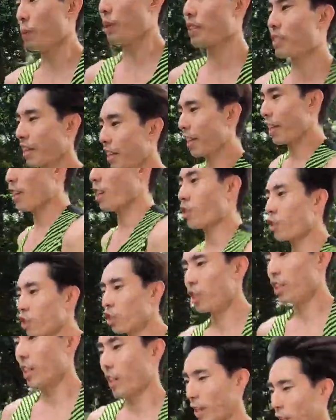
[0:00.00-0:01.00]
brings that
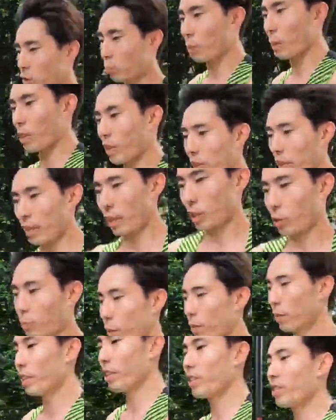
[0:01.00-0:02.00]
energy and
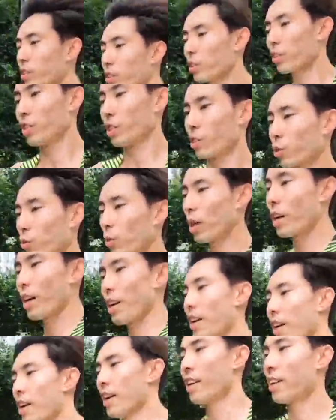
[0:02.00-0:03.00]
experience to the squad.